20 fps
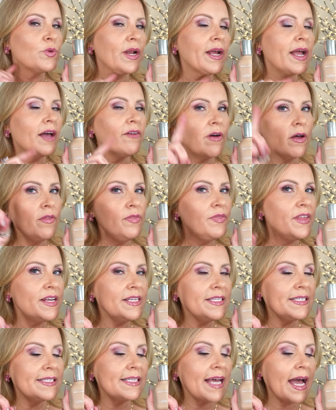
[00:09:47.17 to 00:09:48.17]
what I have on
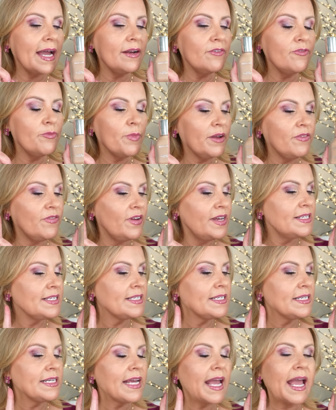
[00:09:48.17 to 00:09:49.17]
this side of my face
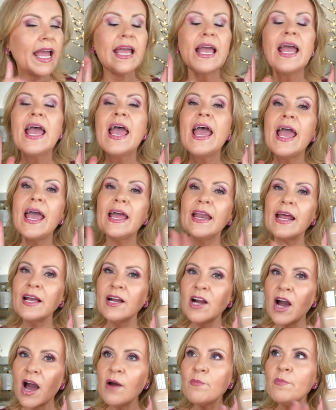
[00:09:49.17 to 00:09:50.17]
today, and I
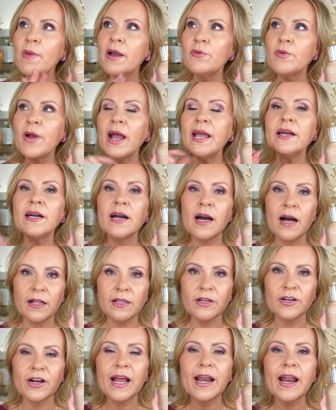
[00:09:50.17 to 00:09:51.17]
got my right
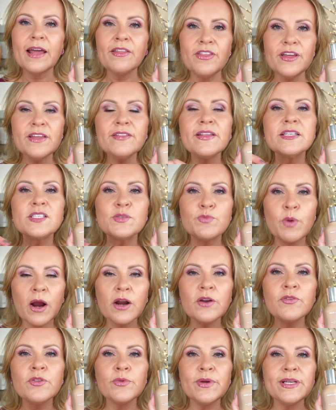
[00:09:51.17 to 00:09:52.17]
color, and I think that's
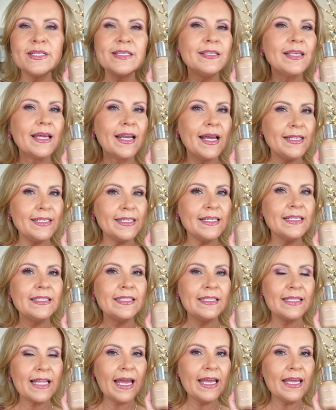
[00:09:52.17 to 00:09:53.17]
part of the reason that I didn't
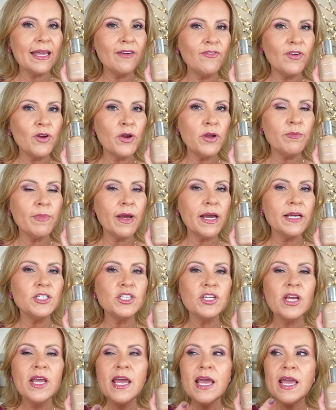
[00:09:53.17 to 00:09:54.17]
like it very
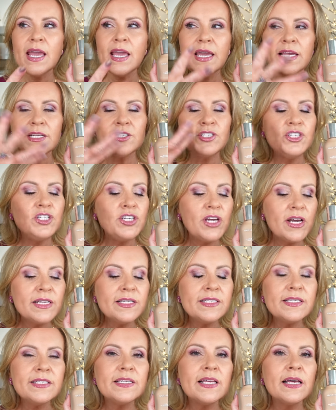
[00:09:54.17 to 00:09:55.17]
much. It
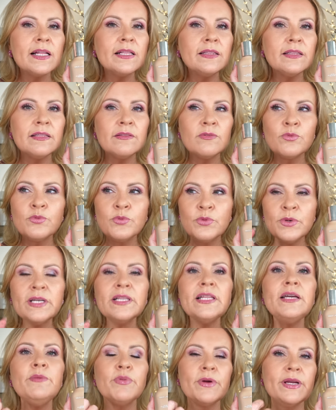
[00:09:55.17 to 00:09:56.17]
just
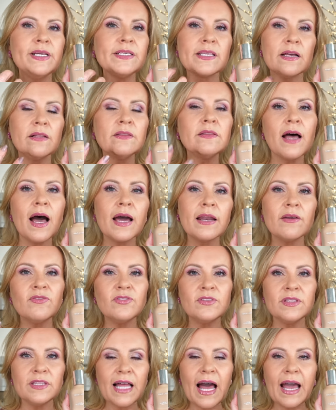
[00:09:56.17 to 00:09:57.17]
really brings a lot
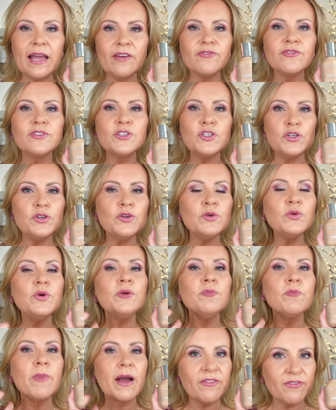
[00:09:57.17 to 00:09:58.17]
of life to
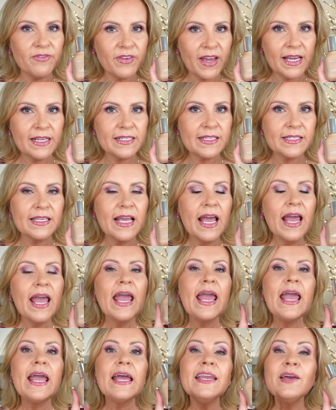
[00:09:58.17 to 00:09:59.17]
my face,
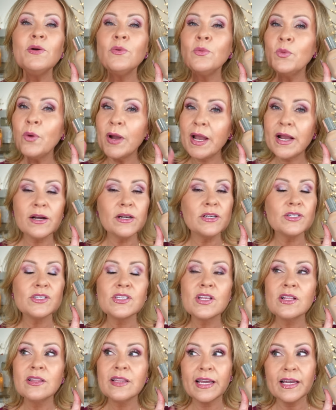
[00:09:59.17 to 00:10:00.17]
and it
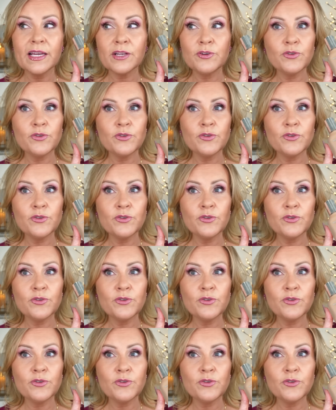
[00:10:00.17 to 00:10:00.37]
wears like a